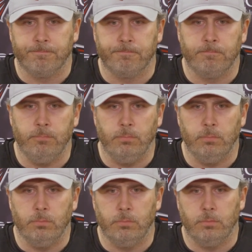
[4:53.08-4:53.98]
a good
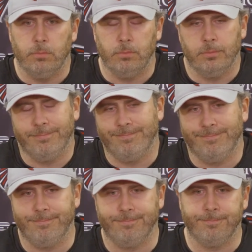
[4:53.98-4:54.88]
matchup. But
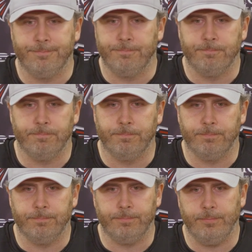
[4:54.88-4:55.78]
Anzalone's out
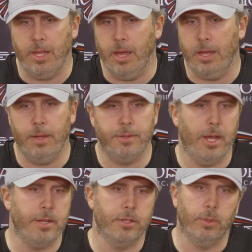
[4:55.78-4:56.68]
over there. Yeah, it
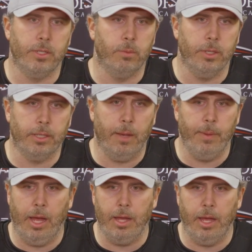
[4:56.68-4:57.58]
changes week to week. I
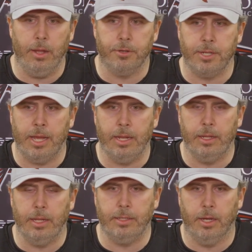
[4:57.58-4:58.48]
mean, I understand
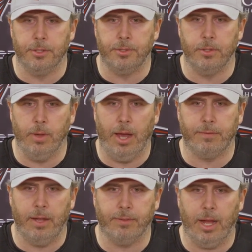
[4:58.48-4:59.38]
that it does. You have
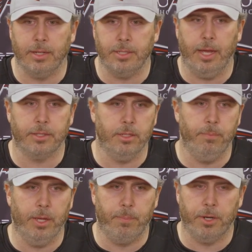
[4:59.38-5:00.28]
to have context in the big